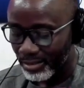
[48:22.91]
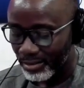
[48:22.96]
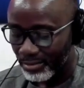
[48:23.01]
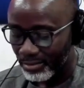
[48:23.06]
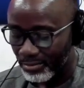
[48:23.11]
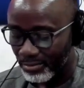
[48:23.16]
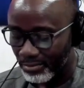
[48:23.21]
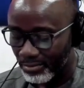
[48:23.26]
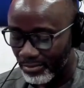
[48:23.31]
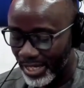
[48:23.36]

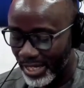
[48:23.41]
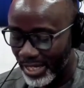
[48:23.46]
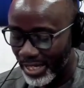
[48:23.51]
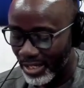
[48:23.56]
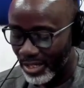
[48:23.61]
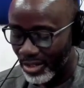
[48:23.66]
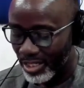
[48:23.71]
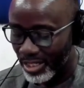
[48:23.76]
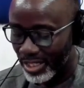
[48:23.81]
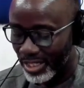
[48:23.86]
by
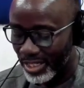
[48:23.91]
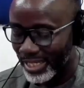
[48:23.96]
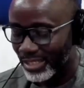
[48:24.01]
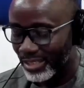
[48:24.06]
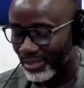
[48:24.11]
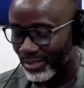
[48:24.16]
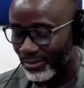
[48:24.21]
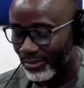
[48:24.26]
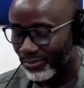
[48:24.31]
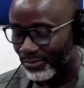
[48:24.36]
organizing
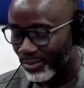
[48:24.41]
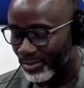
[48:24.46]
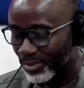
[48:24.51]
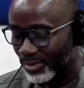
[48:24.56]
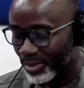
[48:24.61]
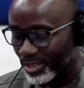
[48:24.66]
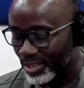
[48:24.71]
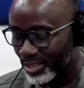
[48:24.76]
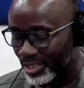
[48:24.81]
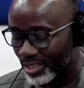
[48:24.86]

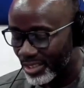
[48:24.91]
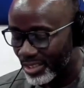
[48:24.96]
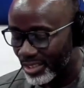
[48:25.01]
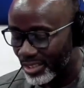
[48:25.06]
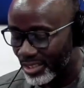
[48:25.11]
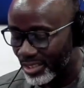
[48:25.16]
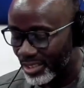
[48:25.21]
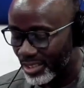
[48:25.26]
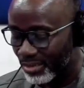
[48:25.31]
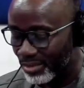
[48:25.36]
information
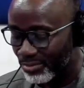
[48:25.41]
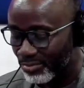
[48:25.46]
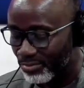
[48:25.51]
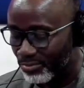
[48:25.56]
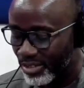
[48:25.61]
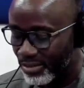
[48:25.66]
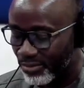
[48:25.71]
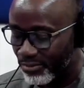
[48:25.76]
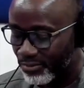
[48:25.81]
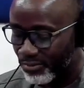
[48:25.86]
in
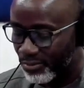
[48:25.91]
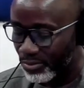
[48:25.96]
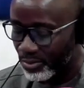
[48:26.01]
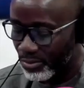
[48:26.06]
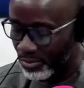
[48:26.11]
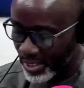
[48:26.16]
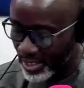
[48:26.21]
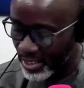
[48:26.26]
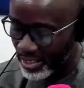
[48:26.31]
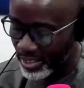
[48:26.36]
meaningful
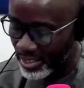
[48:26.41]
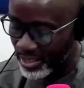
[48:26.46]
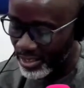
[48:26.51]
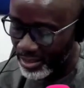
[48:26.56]
ways.